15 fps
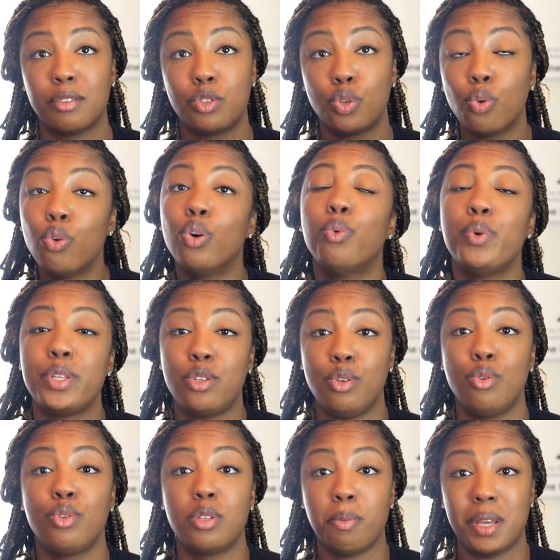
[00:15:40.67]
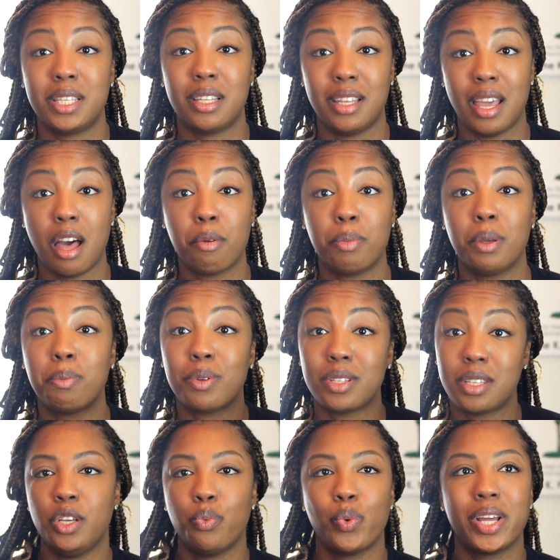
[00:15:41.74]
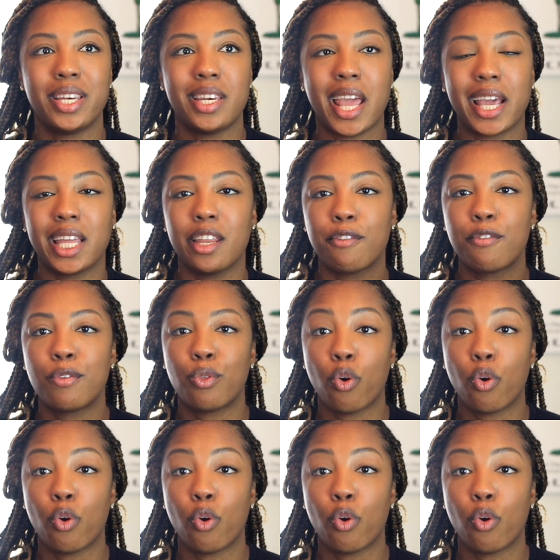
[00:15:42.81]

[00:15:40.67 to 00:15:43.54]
tool was used to basically help people see what negative